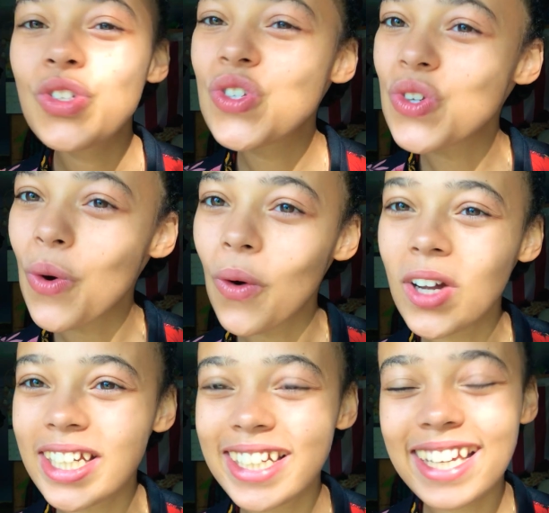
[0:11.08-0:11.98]

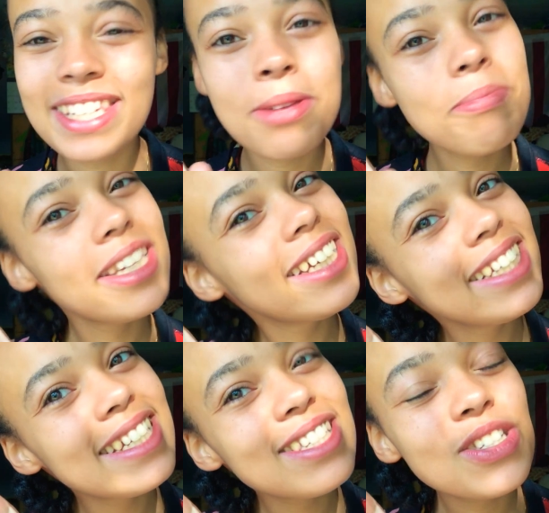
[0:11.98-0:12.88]
joy, and
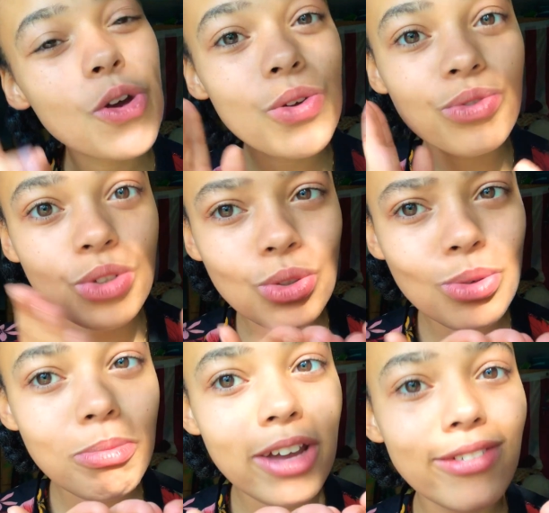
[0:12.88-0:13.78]
peace. So if you,
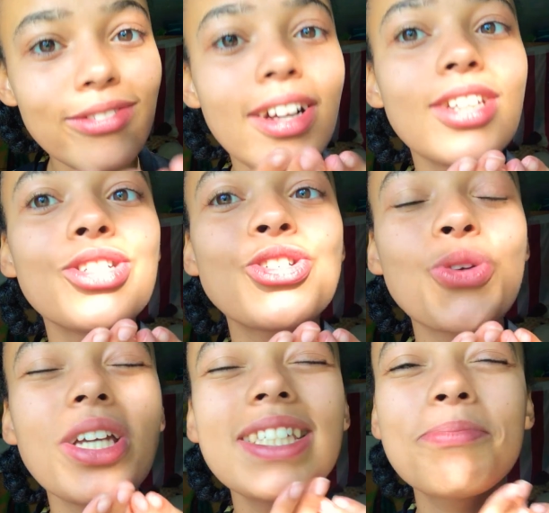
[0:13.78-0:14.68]
my friend,
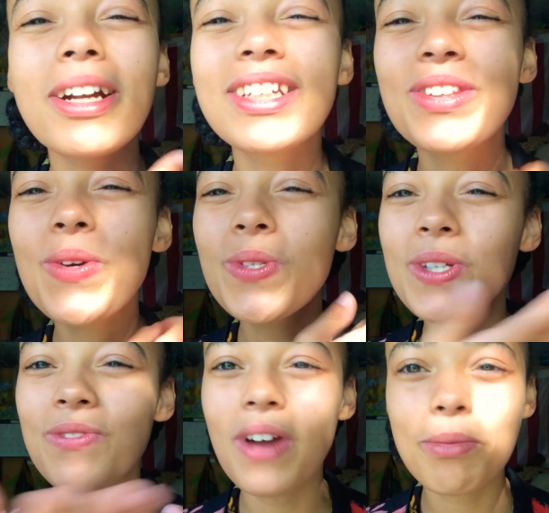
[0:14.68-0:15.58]
enjoy spreading those
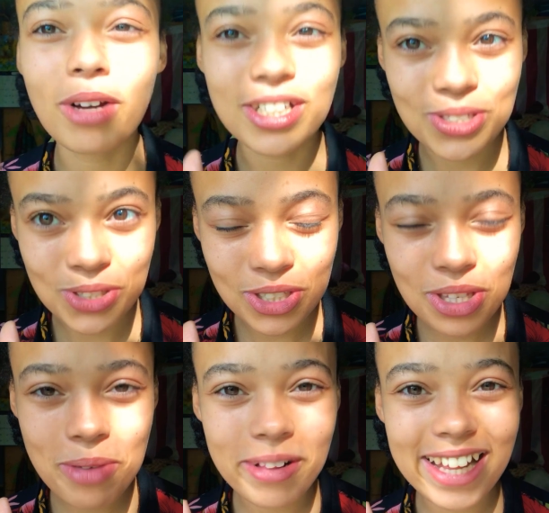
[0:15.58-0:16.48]
good vibrations
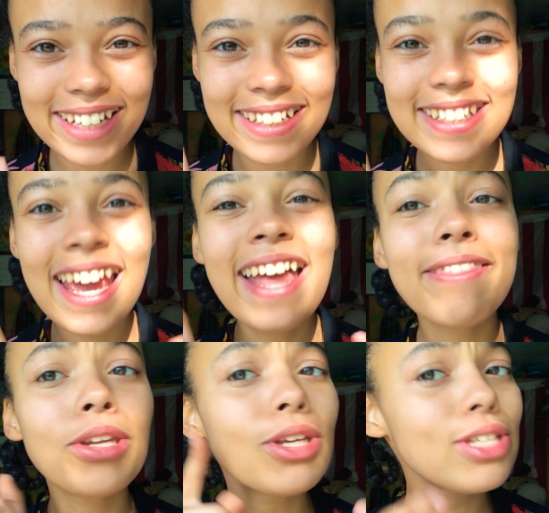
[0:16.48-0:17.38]
to the planet,
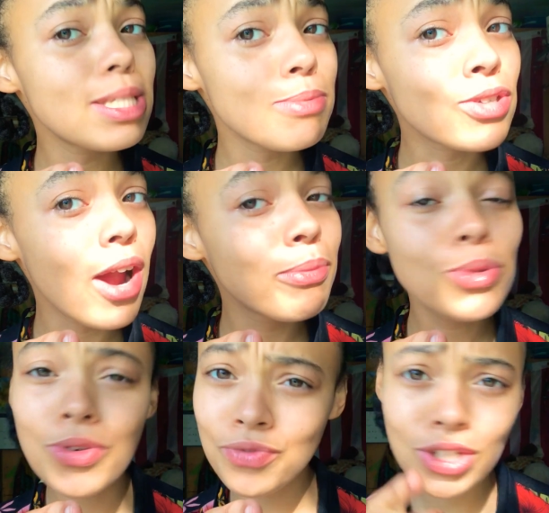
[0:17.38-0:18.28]
then hit subscribe
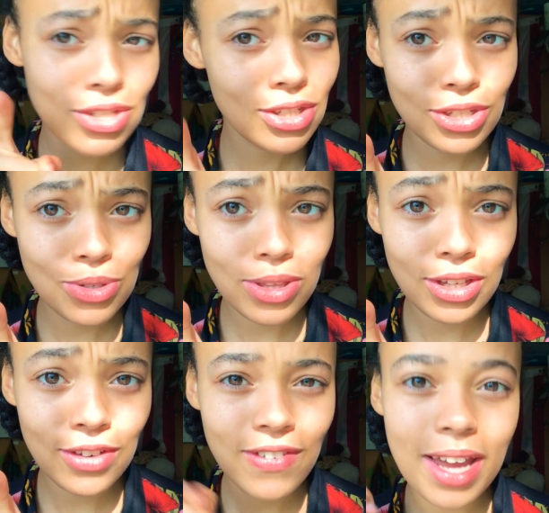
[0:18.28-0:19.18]
to officially join the
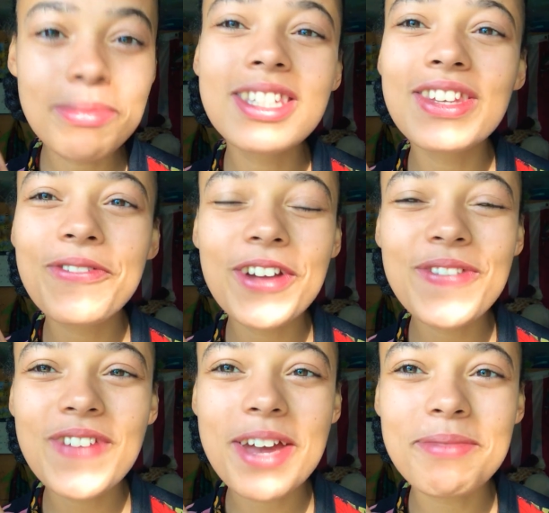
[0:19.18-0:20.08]
Good Vibes Delivery
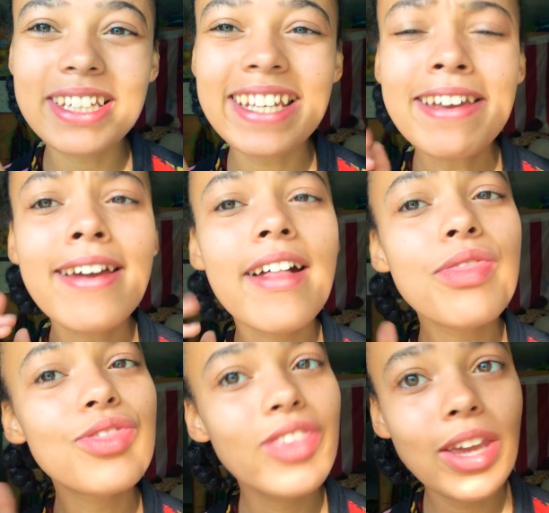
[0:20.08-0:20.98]
family.
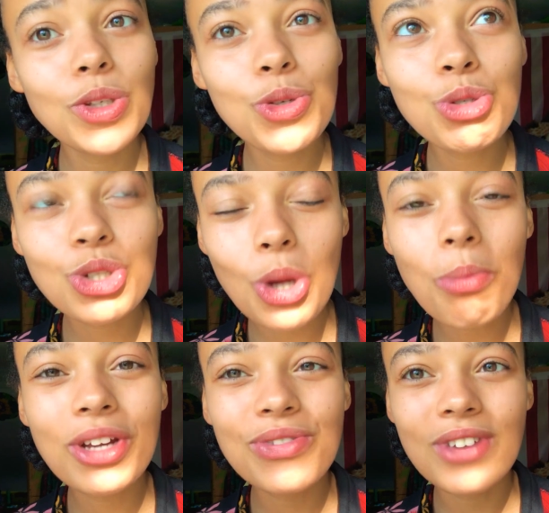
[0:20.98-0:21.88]
And thank you so
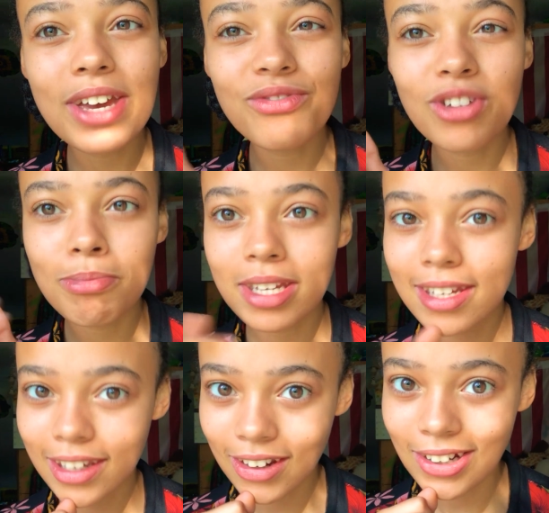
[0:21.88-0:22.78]
much, fam, for
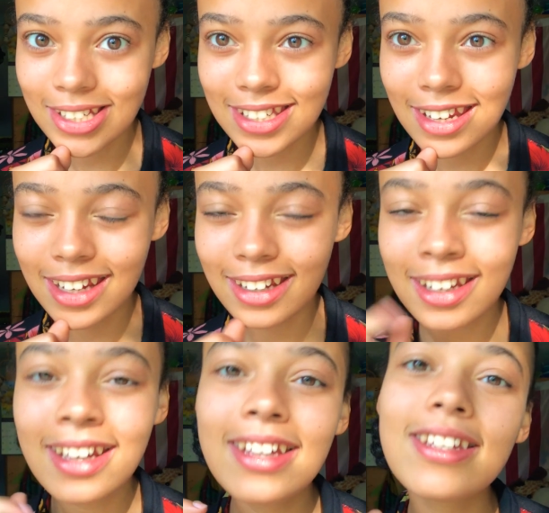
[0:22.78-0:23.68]
being here today.
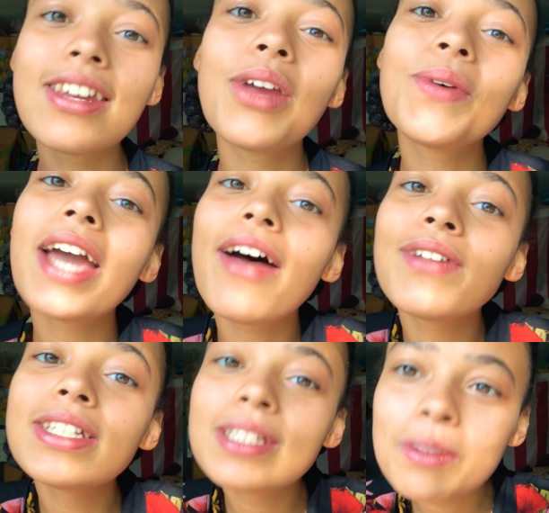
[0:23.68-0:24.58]
Today we have
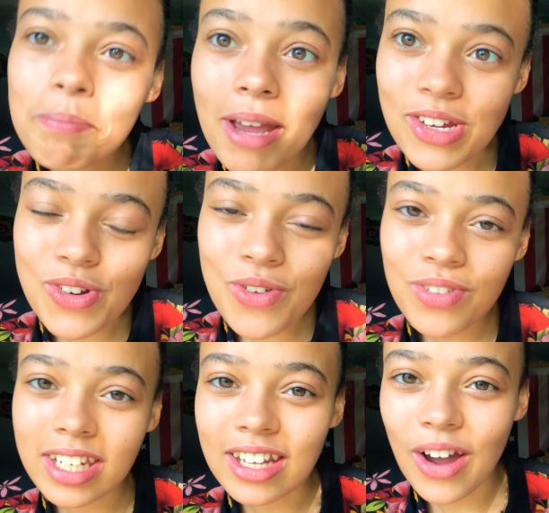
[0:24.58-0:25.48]
a special
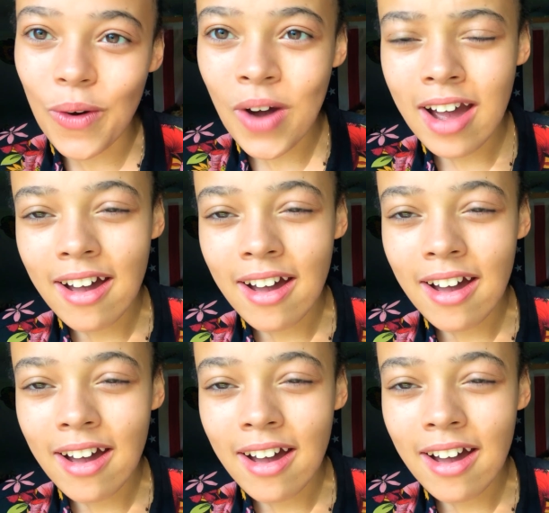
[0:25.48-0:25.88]
video,